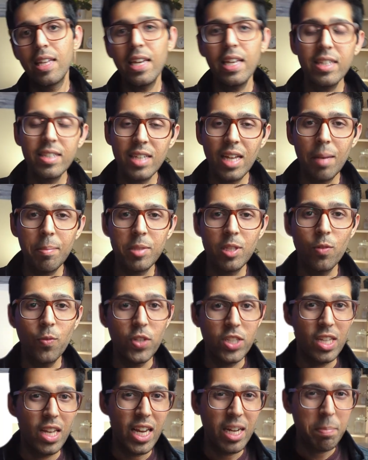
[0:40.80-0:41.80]
Three steps
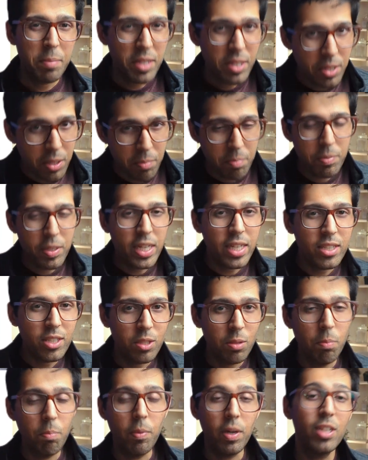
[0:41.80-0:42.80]
which let me
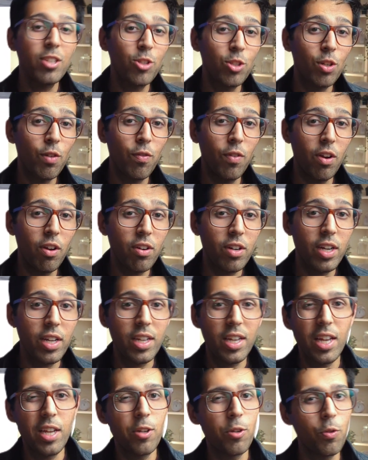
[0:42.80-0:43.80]
compress months of
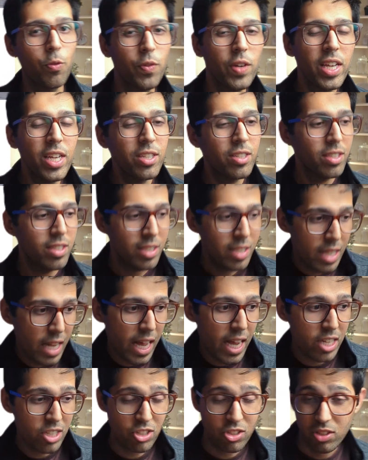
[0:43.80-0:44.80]
learning into
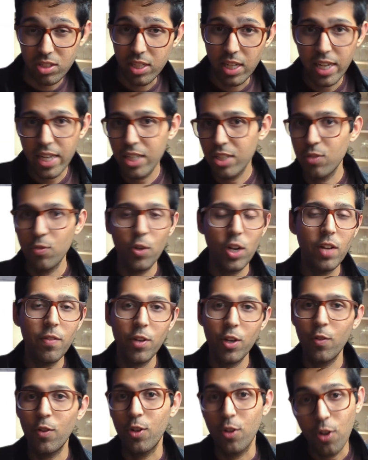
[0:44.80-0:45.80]
weeks/days, whatever
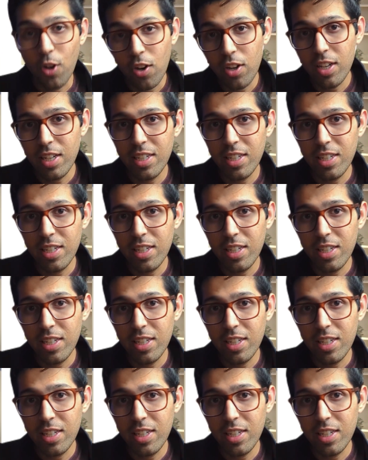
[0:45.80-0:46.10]
you want to call